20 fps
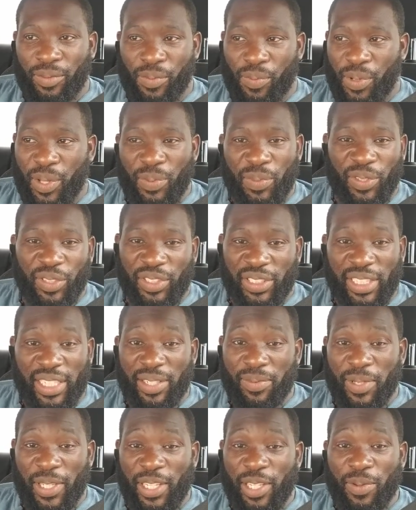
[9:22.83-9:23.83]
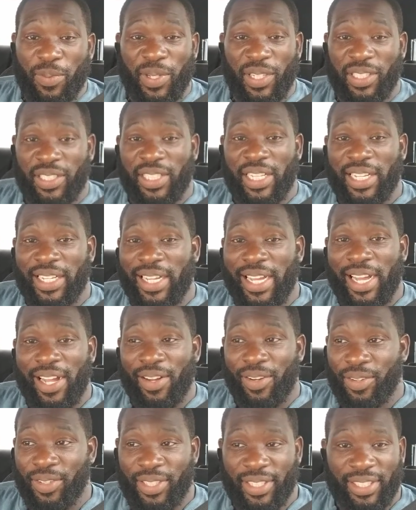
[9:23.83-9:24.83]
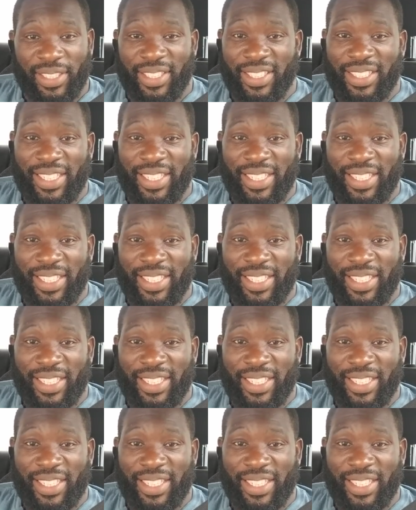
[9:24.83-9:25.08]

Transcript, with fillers: people sending me emails like how the,